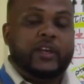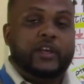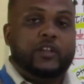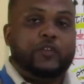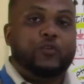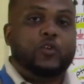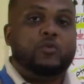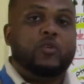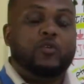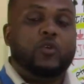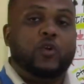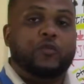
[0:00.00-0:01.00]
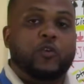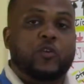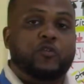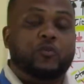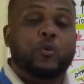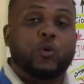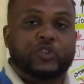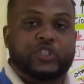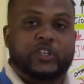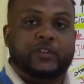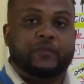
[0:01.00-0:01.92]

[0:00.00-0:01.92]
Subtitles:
in the form of motion.